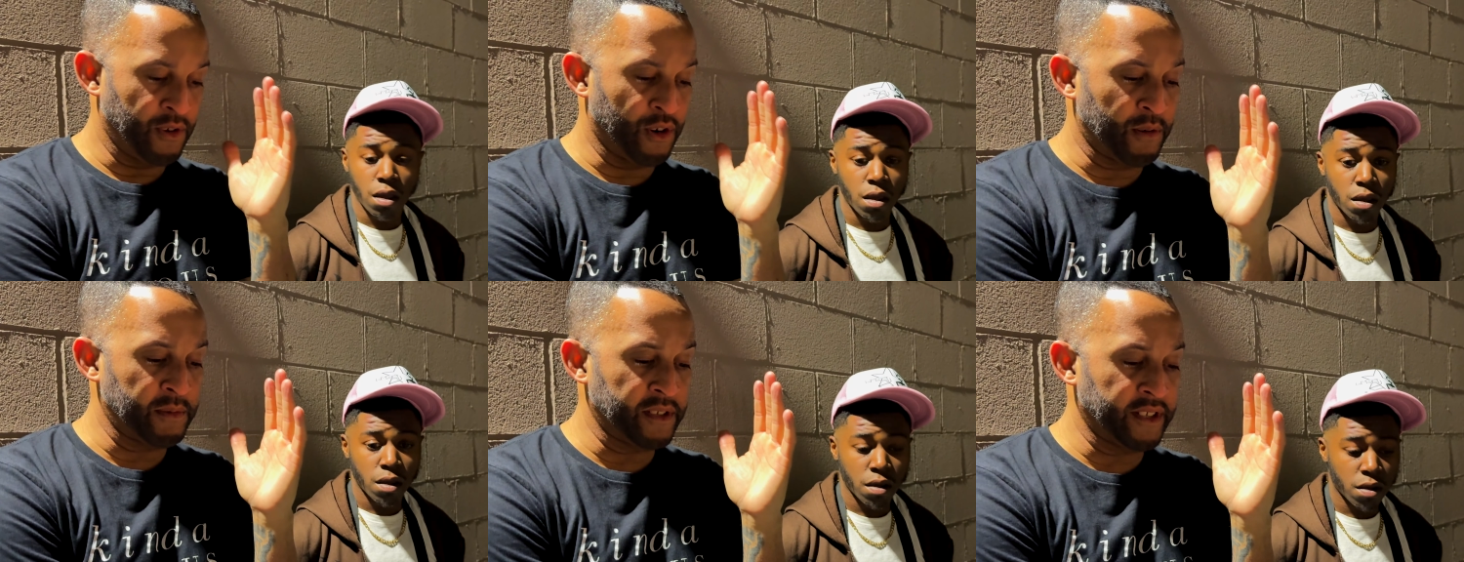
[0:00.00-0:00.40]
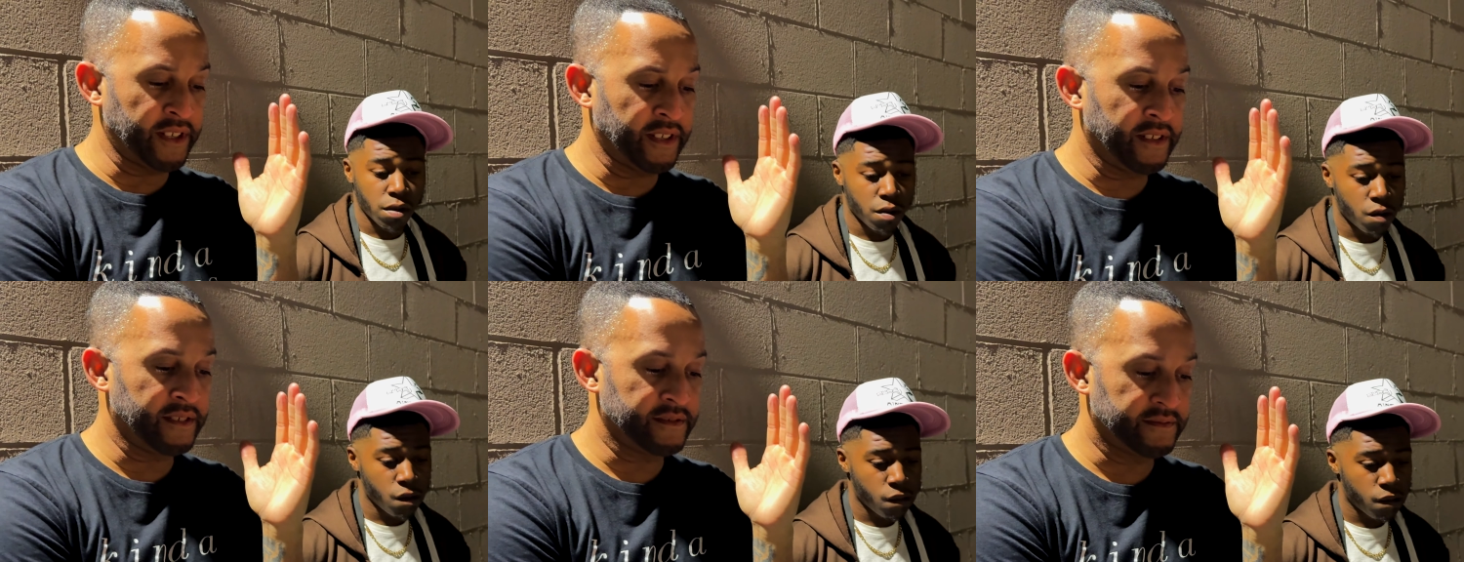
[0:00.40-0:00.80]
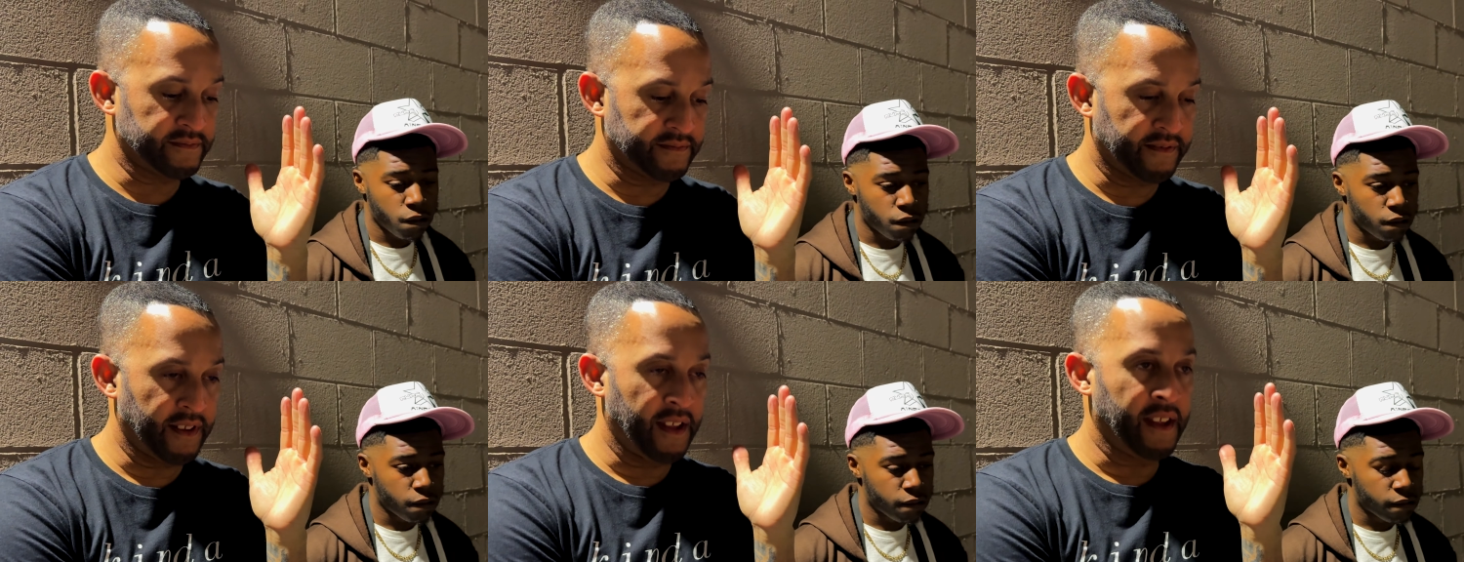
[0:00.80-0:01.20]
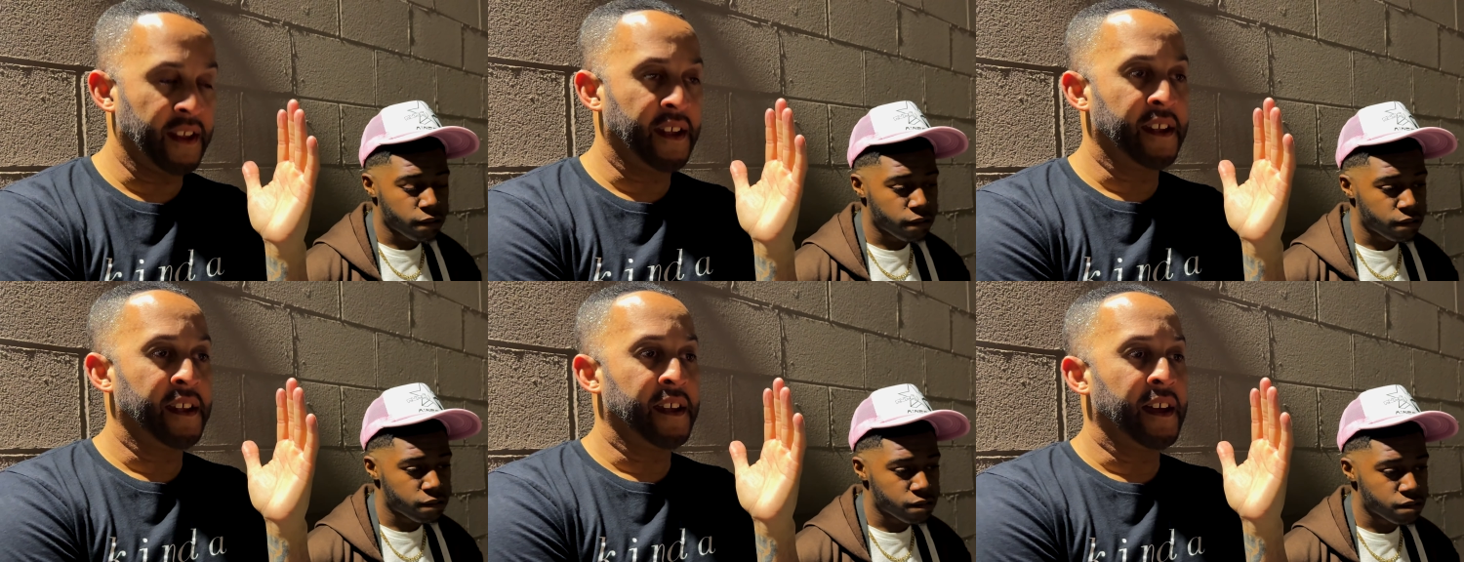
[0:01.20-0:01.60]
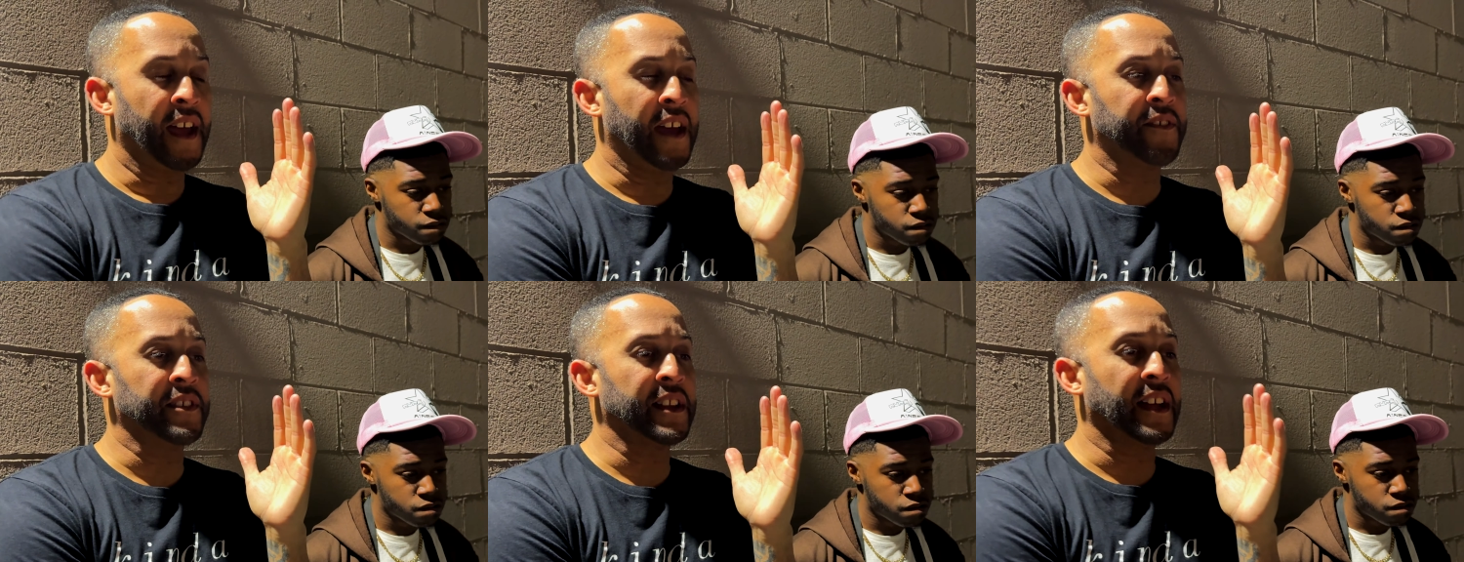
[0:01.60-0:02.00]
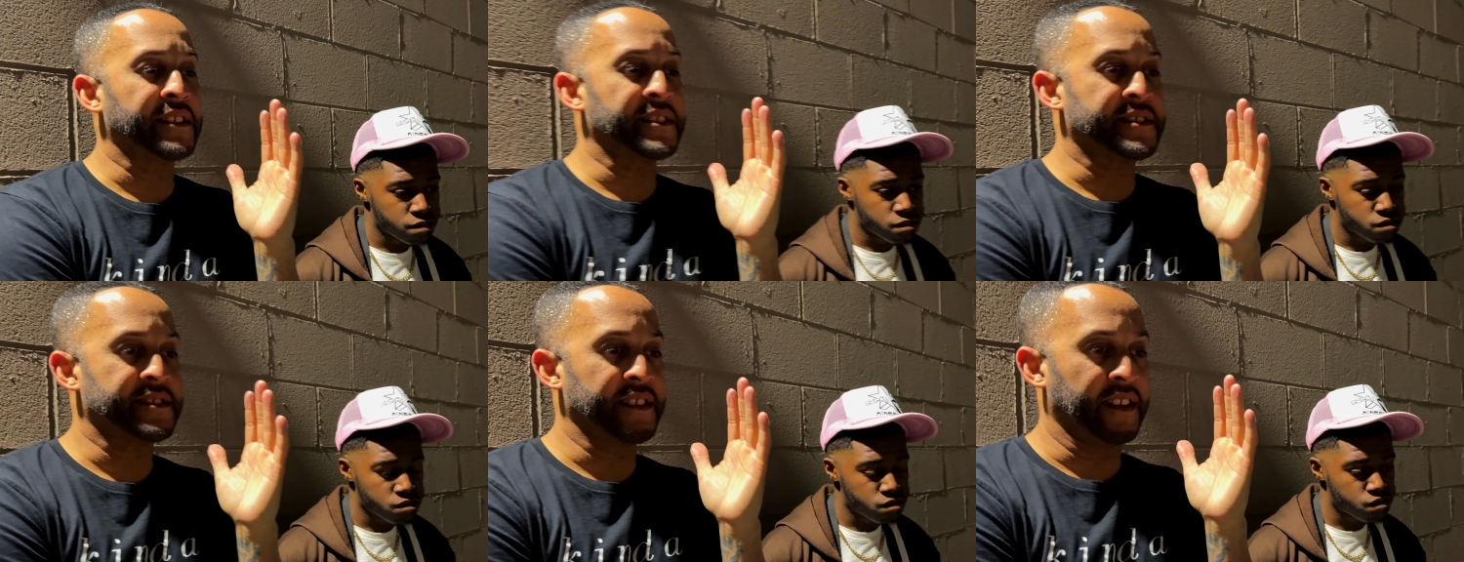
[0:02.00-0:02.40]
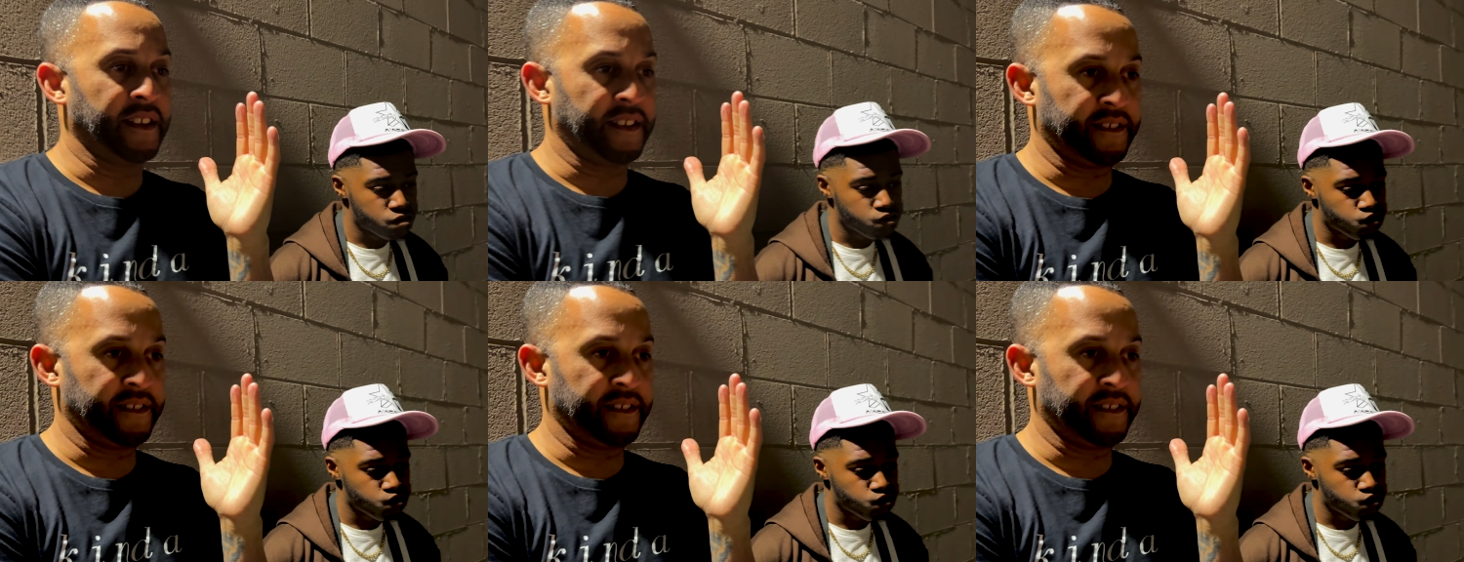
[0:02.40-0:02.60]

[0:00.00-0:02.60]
Speaker 1: normally I have a lot to say.